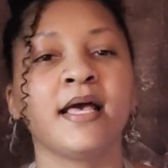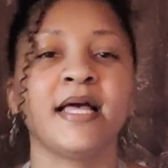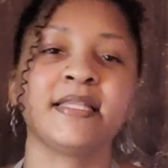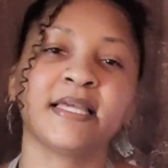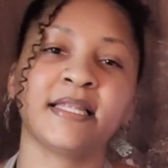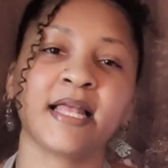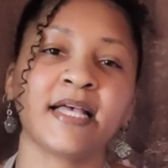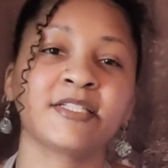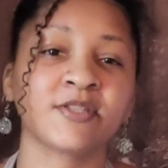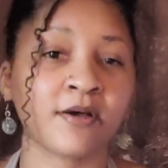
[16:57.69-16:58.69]
And then
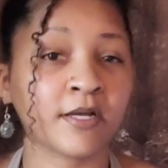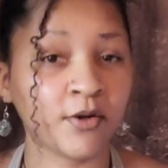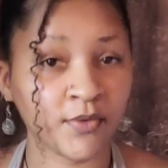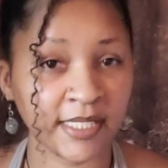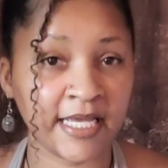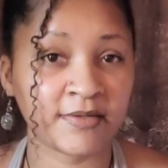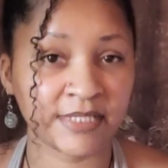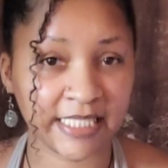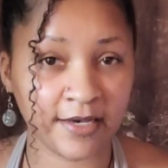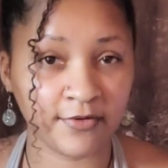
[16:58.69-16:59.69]
I started going down
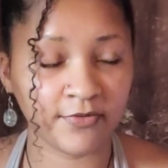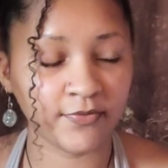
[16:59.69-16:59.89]
south.